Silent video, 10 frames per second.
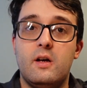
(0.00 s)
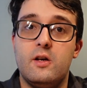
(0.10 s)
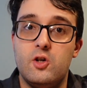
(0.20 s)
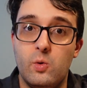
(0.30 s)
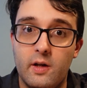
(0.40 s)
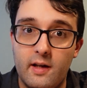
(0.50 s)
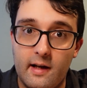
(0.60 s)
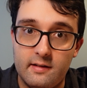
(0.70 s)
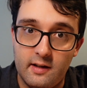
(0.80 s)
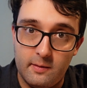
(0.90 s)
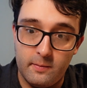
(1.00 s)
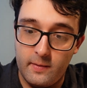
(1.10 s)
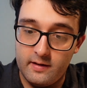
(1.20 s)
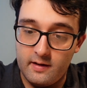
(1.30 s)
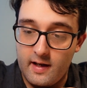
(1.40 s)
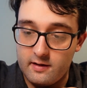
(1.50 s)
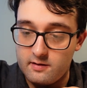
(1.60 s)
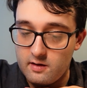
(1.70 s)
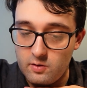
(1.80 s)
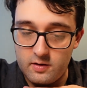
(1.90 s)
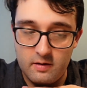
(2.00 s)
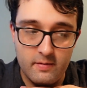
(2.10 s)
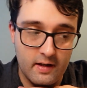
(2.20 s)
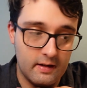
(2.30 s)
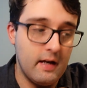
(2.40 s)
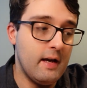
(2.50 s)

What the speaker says: shooting at them in the next turn or something,